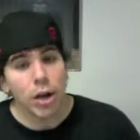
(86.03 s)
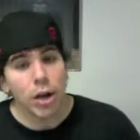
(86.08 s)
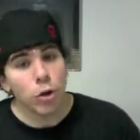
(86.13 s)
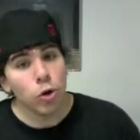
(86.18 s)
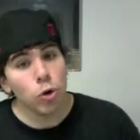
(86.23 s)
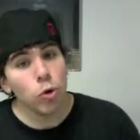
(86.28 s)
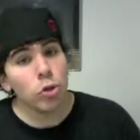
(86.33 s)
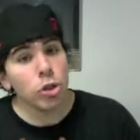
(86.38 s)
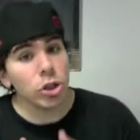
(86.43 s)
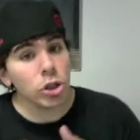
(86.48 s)

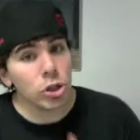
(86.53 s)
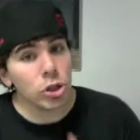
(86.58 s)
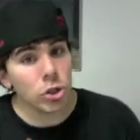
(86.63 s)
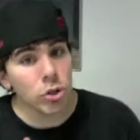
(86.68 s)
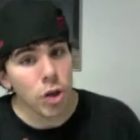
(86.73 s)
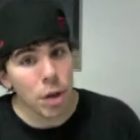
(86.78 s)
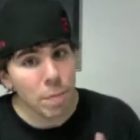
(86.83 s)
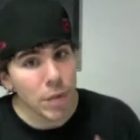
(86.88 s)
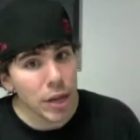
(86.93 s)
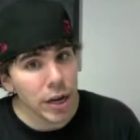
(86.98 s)
You
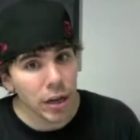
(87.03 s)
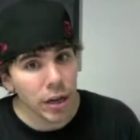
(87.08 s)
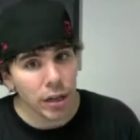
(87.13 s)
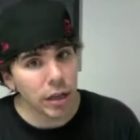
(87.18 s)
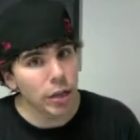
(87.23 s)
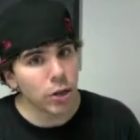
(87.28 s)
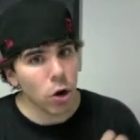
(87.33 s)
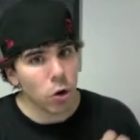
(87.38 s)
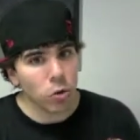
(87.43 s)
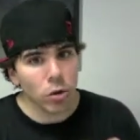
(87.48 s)
just
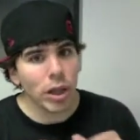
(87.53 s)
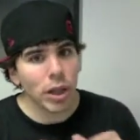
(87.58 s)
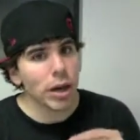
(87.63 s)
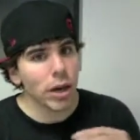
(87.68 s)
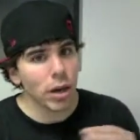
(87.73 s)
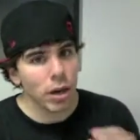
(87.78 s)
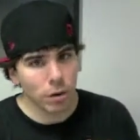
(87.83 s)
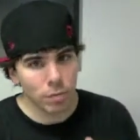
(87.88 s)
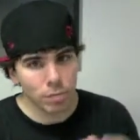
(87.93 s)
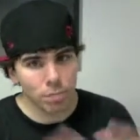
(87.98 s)
immediately don't let
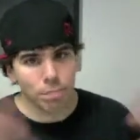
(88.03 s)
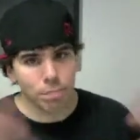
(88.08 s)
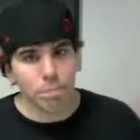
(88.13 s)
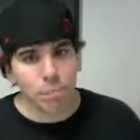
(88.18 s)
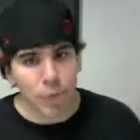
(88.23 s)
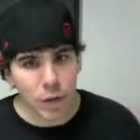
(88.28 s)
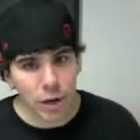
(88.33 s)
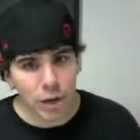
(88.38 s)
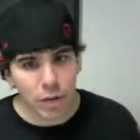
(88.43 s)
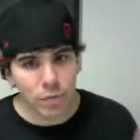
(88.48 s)
a
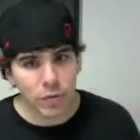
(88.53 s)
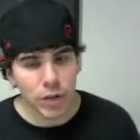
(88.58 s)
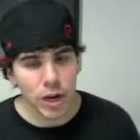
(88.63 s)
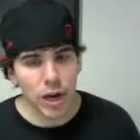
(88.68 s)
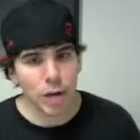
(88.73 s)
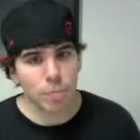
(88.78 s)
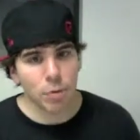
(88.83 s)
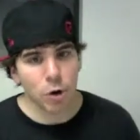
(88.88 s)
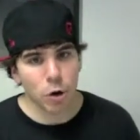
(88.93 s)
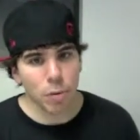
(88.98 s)
period of
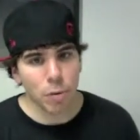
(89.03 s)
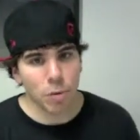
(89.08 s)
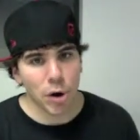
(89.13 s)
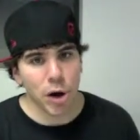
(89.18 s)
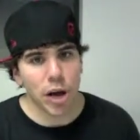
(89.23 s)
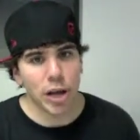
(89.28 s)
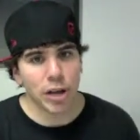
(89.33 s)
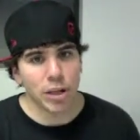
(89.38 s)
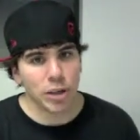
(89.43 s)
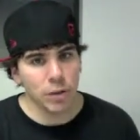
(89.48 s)
time go
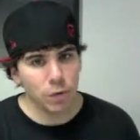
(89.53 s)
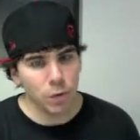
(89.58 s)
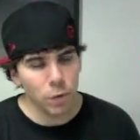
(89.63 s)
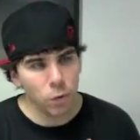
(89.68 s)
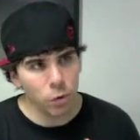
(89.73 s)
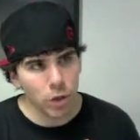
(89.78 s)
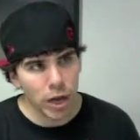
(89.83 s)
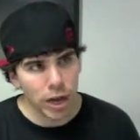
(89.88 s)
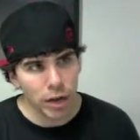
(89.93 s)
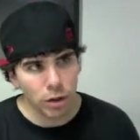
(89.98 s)
by, because if you
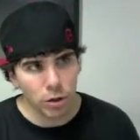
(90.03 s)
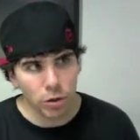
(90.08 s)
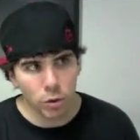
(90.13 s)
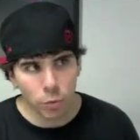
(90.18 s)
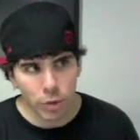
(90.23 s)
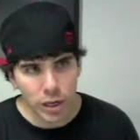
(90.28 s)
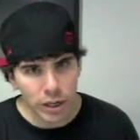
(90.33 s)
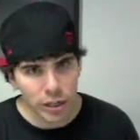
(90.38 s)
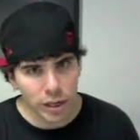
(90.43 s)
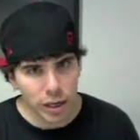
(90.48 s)
let
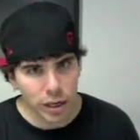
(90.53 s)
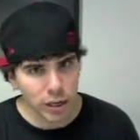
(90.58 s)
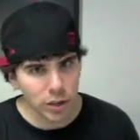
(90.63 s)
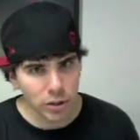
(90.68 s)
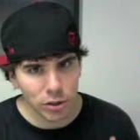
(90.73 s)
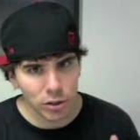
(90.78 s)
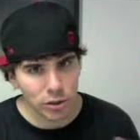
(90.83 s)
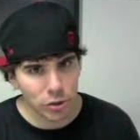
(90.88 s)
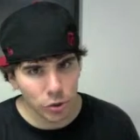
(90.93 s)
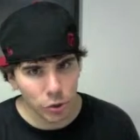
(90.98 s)
3
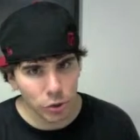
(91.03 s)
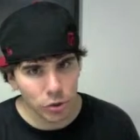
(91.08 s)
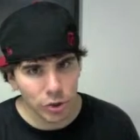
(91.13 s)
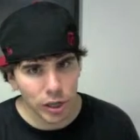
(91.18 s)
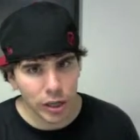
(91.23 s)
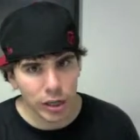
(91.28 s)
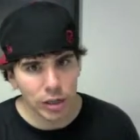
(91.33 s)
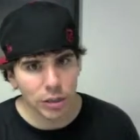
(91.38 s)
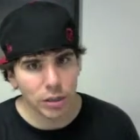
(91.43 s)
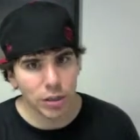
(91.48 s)
seconds, 2
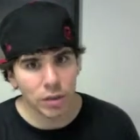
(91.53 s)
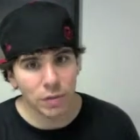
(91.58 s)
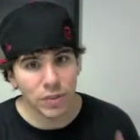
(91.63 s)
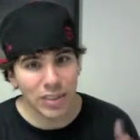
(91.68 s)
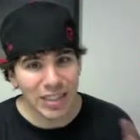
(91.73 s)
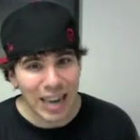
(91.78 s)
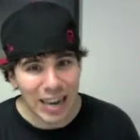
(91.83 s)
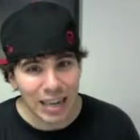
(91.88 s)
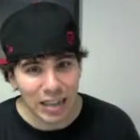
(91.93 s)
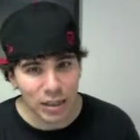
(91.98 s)
seconds of
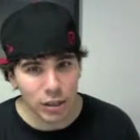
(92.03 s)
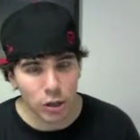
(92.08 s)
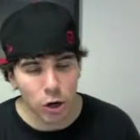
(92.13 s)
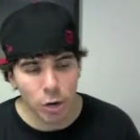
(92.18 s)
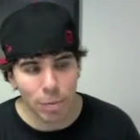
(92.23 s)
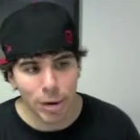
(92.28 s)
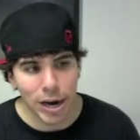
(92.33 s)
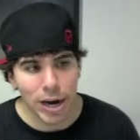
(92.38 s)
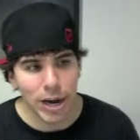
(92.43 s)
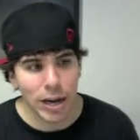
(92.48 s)
silence go
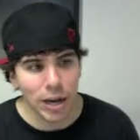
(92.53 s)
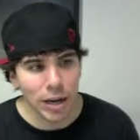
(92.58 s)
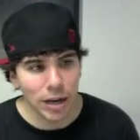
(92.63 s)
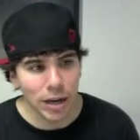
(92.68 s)
by,